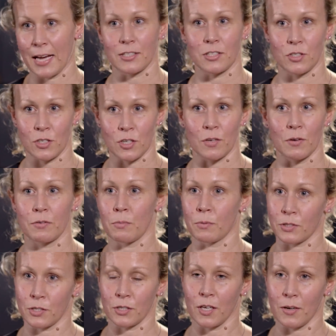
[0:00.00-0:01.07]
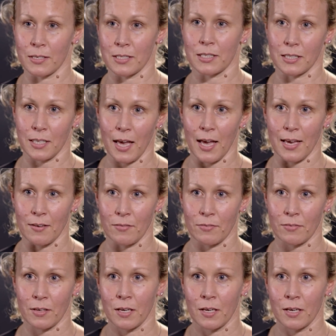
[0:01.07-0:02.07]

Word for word: had to do if we wanted to go into the cave.